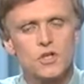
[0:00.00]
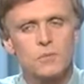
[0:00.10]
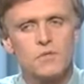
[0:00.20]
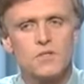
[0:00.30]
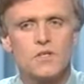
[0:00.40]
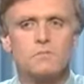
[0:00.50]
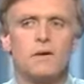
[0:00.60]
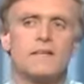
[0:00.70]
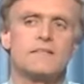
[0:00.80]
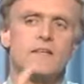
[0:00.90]
can also
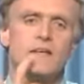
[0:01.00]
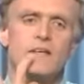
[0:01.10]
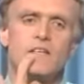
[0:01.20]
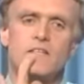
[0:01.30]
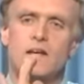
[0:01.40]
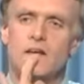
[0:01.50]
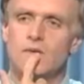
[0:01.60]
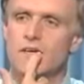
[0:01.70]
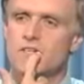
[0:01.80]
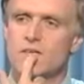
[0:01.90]
show
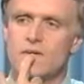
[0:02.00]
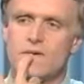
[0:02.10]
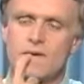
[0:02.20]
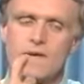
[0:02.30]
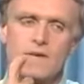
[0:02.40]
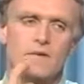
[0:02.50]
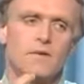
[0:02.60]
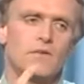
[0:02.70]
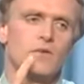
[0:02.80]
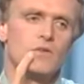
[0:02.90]
disturbances by seeing
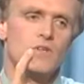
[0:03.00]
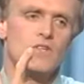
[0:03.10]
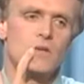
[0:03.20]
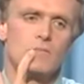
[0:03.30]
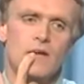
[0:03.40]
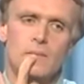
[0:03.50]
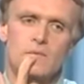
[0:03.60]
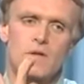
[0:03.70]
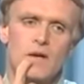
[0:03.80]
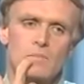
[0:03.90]
discoloration.
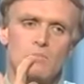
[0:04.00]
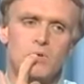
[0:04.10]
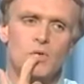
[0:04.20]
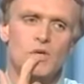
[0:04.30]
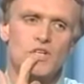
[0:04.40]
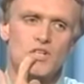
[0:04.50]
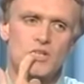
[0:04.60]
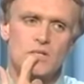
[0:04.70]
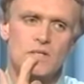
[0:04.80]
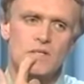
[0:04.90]
You'll see
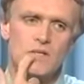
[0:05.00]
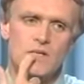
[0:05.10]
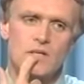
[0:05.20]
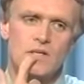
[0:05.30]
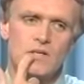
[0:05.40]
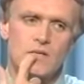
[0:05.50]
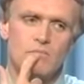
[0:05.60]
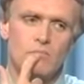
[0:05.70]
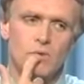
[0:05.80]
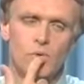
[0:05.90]
sometimes a
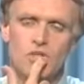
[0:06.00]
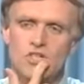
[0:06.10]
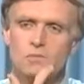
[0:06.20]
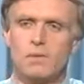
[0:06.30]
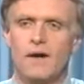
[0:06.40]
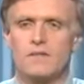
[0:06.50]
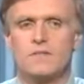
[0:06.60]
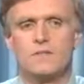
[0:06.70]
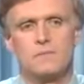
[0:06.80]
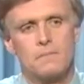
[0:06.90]
bluish
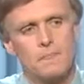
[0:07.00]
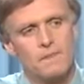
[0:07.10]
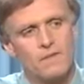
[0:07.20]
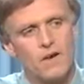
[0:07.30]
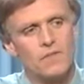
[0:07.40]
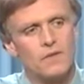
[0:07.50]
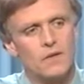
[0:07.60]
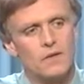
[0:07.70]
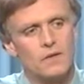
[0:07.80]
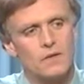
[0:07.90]

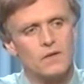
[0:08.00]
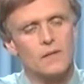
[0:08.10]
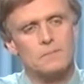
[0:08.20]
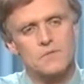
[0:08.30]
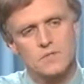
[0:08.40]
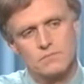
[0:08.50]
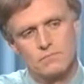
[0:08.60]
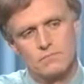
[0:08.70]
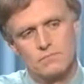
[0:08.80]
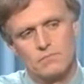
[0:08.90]
spots on
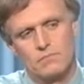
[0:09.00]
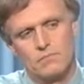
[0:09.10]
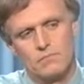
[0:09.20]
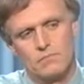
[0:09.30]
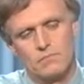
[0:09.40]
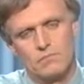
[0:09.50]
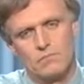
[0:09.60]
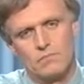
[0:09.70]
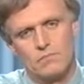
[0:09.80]
the lips,